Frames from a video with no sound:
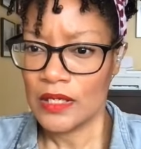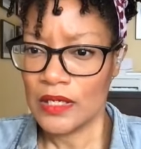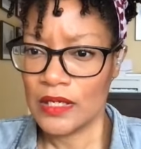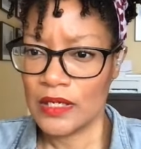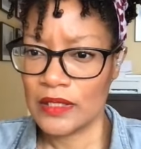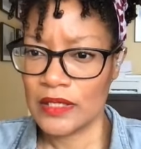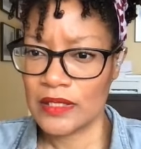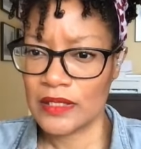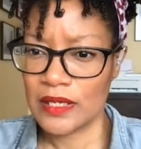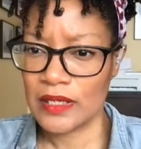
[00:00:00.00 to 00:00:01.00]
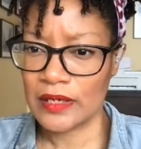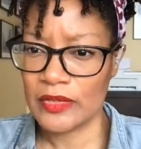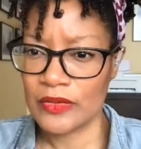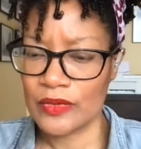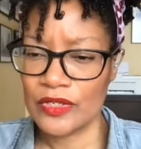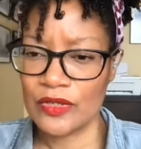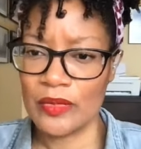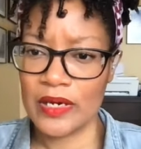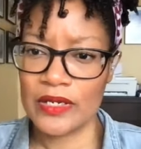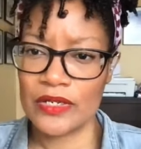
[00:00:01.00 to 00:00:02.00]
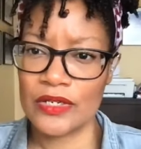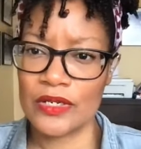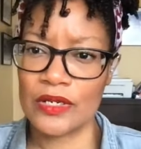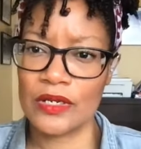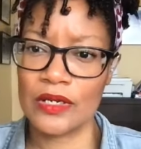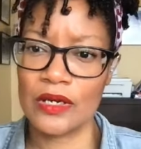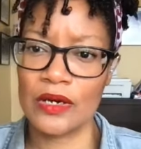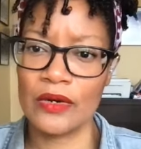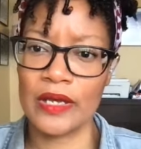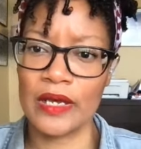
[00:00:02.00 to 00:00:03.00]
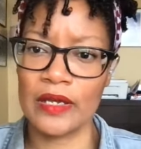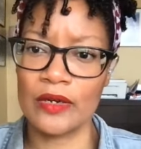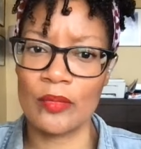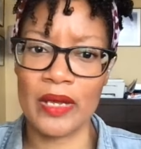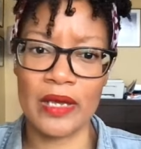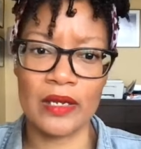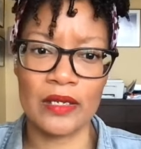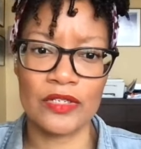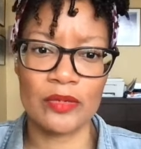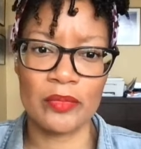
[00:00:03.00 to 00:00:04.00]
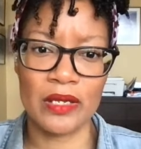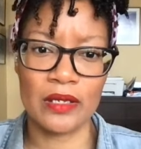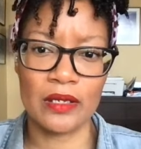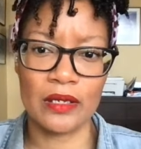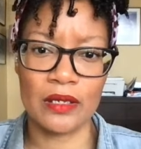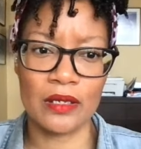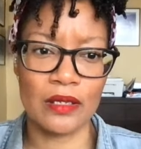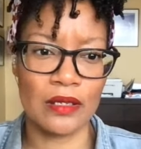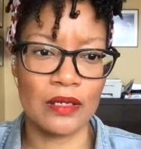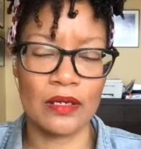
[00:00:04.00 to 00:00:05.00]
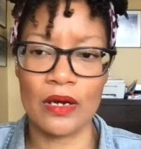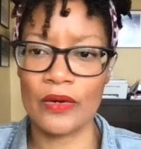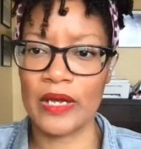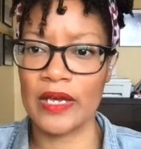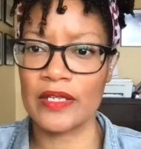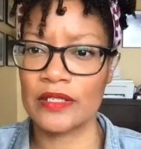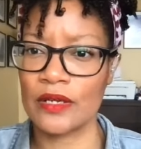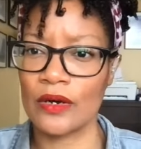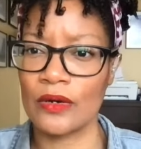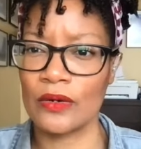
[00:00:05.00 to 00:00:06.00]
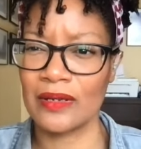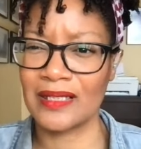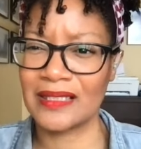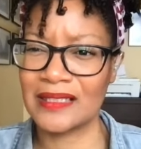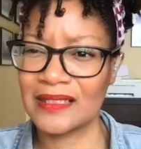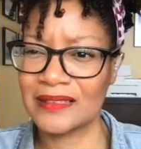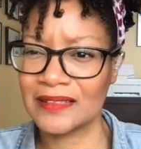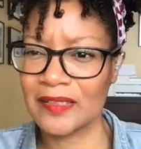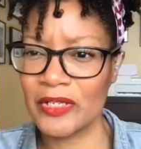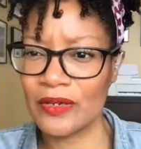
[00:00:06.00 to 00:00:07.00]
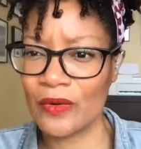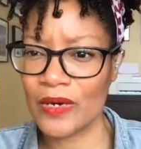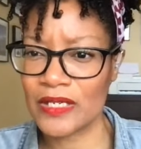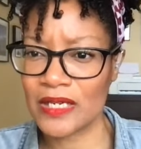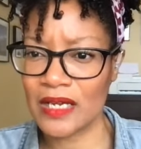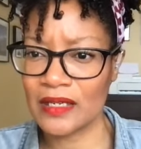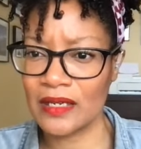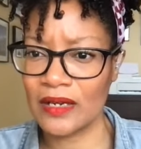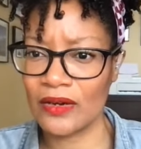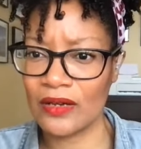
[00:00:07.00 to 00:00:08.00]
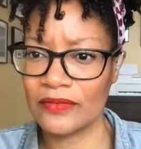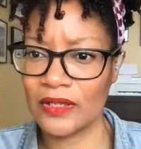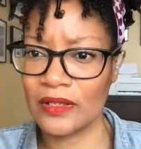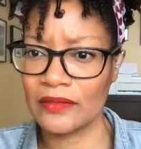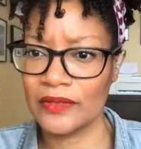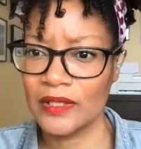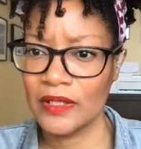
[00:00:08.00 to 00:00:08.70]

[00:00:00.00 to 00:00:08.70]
Does it sound like I'm doing too much? Okay, nomadic, Jamaican. Okay, so some of your question got cut off, love.